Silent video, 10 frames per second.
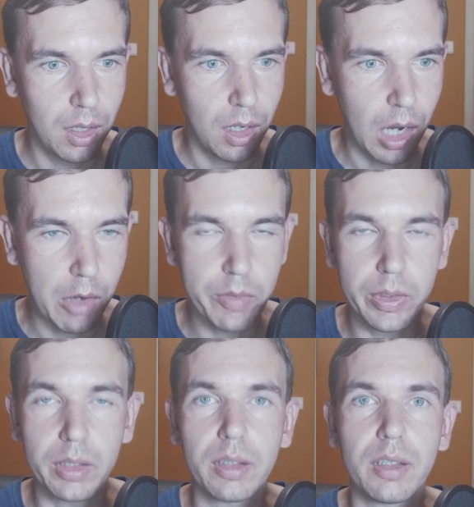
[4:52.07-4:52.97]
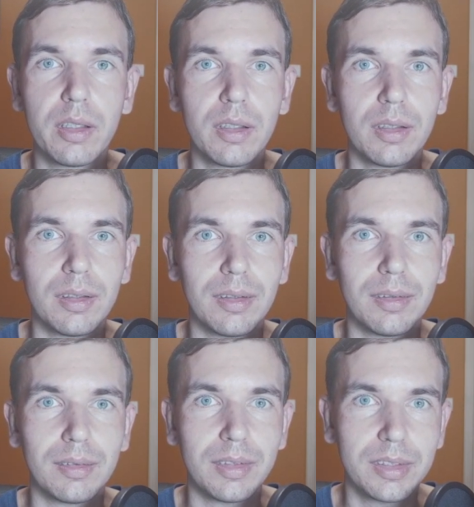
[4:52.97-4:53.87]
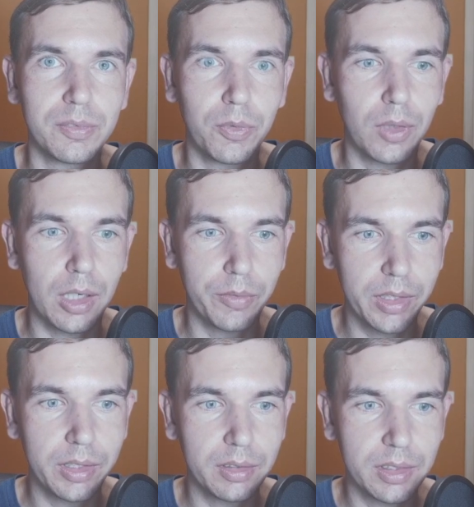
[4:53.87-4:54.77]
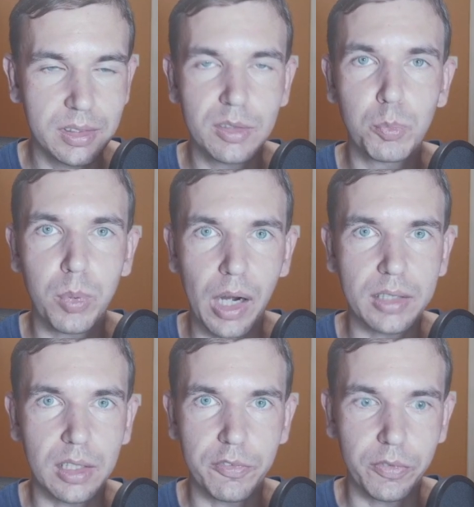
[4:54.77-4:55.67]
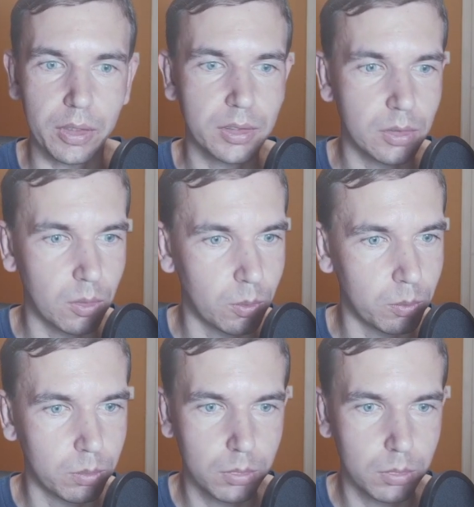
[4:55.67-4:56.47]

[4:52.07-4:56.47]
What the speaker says: However, it's for a really decent price, I think. So